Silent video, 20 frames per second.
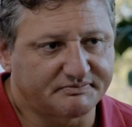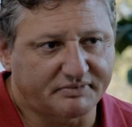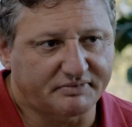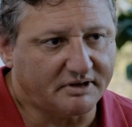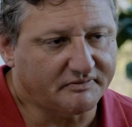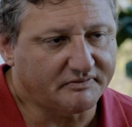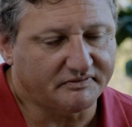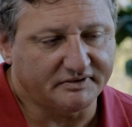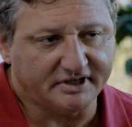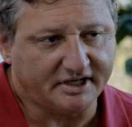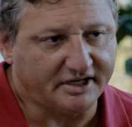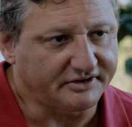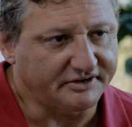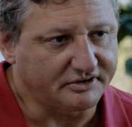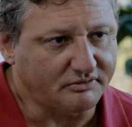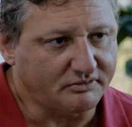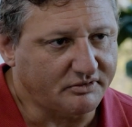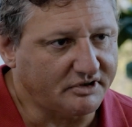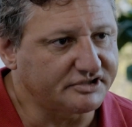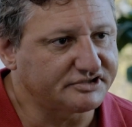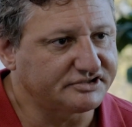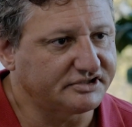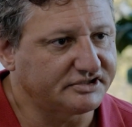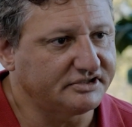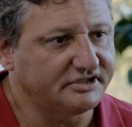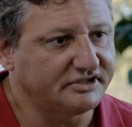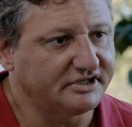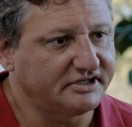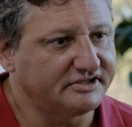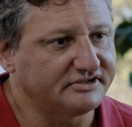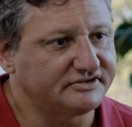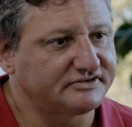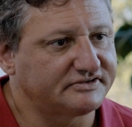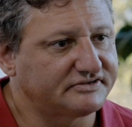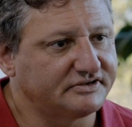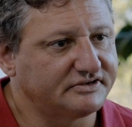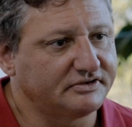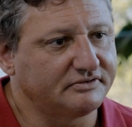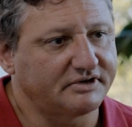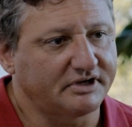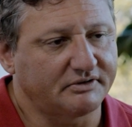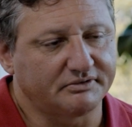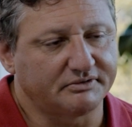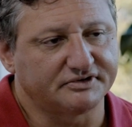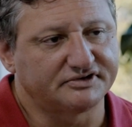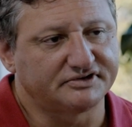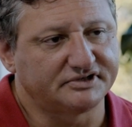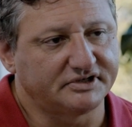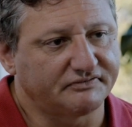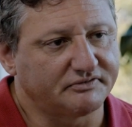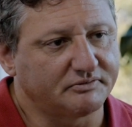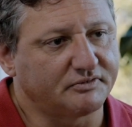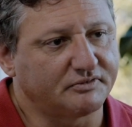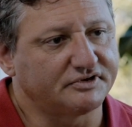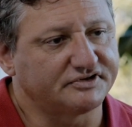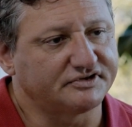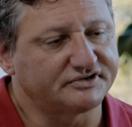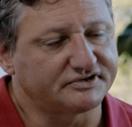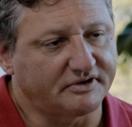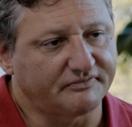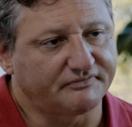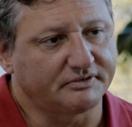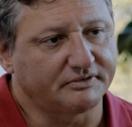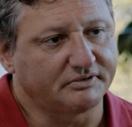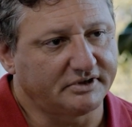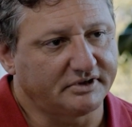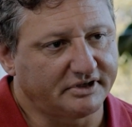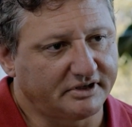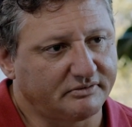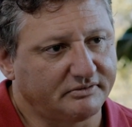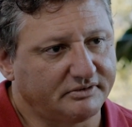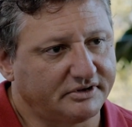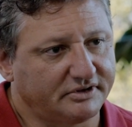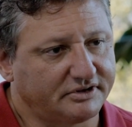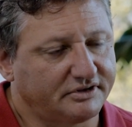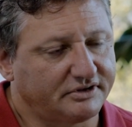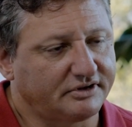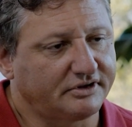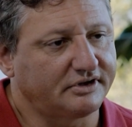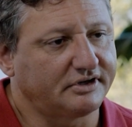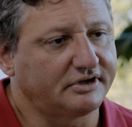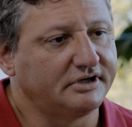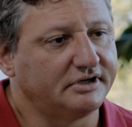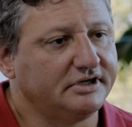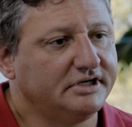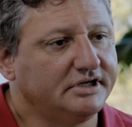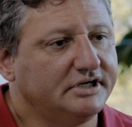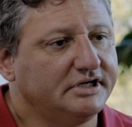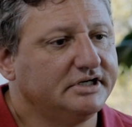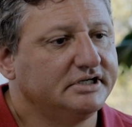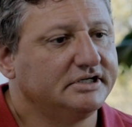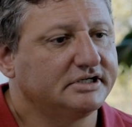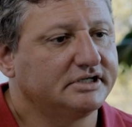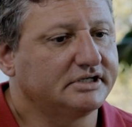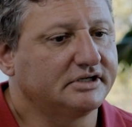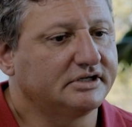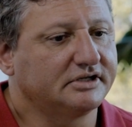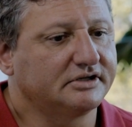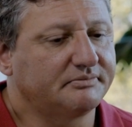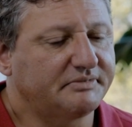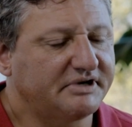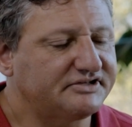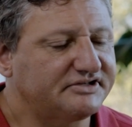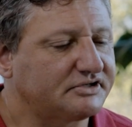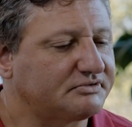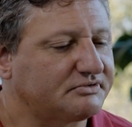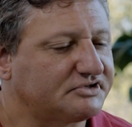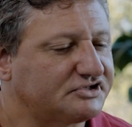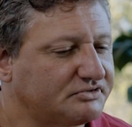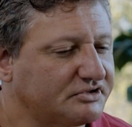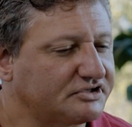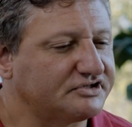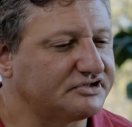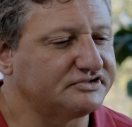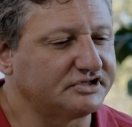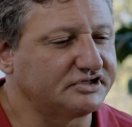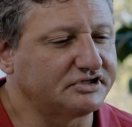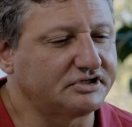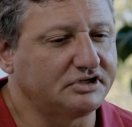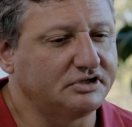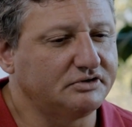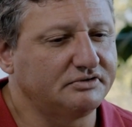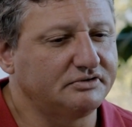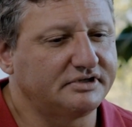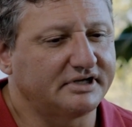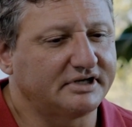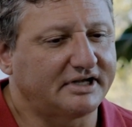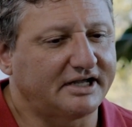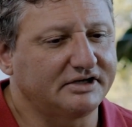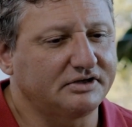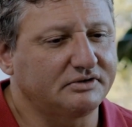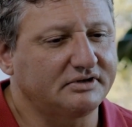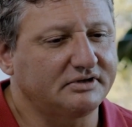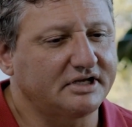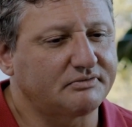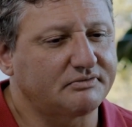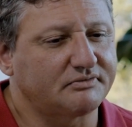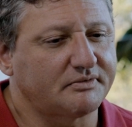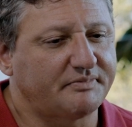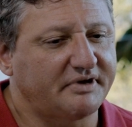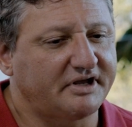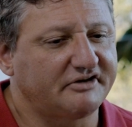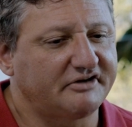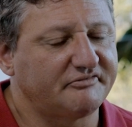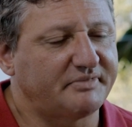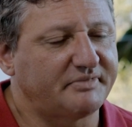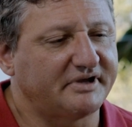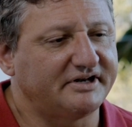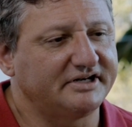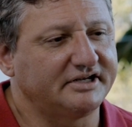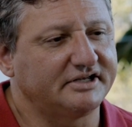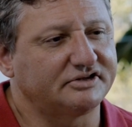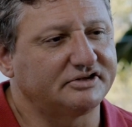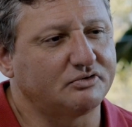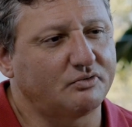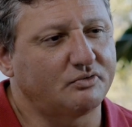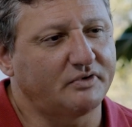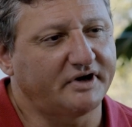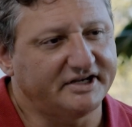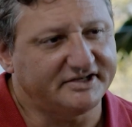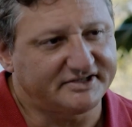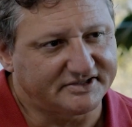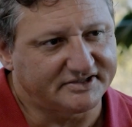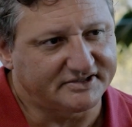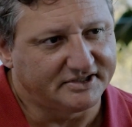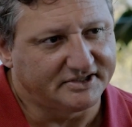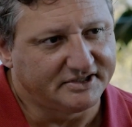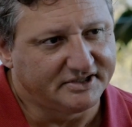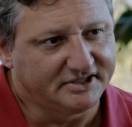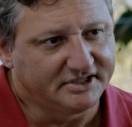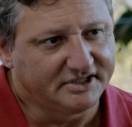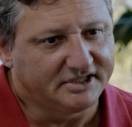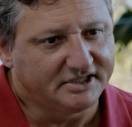is probably out of the question, as you'll get real stiff and more discomfort will occur. Basic restrictions include, I don't like repetitive bending at the waist.